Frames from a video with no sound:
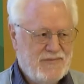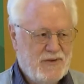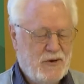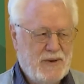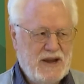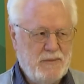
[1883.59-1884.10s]

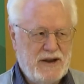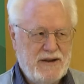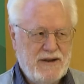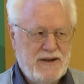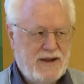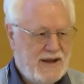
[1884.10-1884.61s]
Oh, wait a minute.
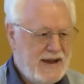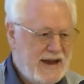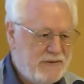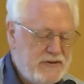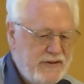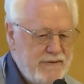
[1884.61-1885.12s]

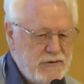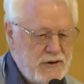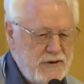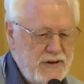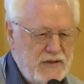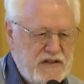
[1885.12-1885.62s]
After they've
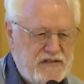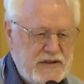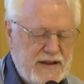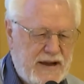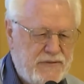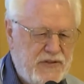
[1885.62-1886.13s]
learned it, they
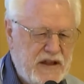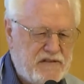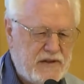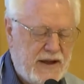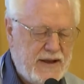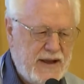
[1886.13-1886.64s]
still have
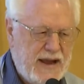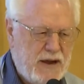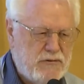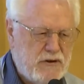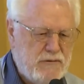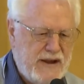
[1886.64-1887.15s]
things like
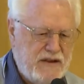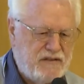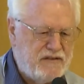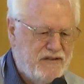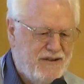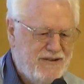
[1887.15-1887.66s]
error
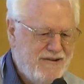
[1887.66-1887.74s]
rates.